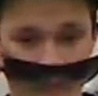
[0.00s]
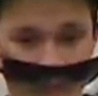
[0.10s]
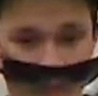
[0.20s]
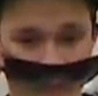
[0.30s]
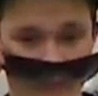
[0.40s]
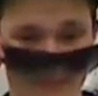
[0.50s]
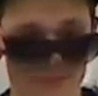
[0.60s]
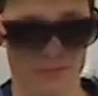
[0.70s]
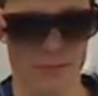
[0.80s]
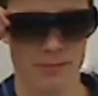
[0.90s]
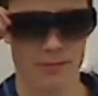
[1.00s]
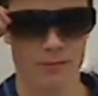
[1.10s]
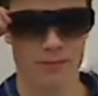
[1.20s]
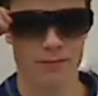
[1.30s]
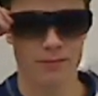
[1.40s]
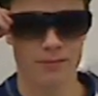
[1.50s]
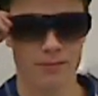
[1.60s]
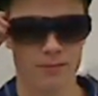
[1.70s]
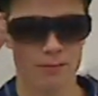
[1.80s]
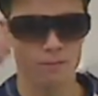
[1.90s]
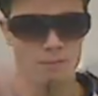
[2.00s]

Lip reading: Nothing is said.